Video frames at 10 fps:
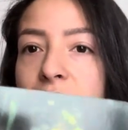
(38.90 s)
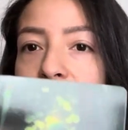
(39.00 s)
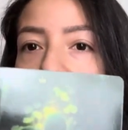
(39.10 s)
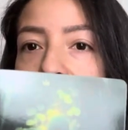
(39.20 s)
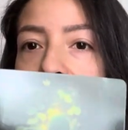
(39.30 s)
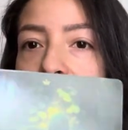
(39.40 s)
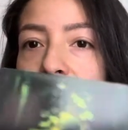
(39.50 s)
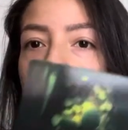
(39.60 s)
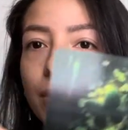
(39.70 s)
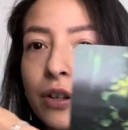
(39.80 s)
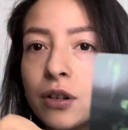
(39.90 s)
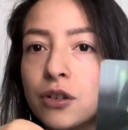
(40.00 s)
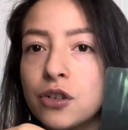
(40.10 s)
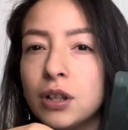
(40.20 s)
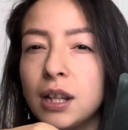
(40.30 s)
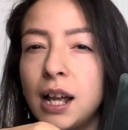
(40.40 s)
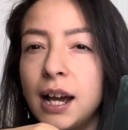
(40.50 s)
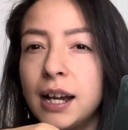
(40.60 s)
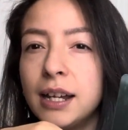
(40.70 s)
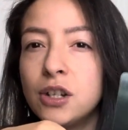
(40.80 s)
I feel like for your
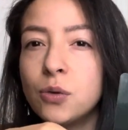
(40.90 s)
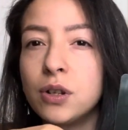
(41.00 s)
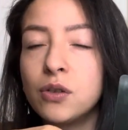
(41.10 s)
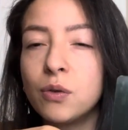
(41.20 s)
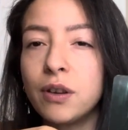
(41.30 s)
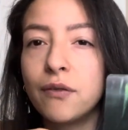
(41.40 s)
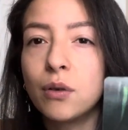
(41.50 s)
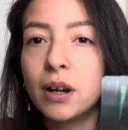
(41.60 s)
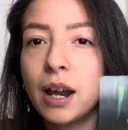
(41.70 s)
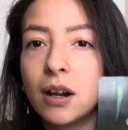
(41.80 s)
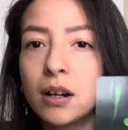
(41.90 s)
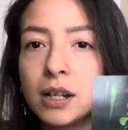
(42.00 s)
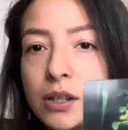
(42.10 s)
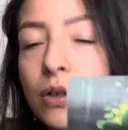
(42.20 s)
July 2024 Aries,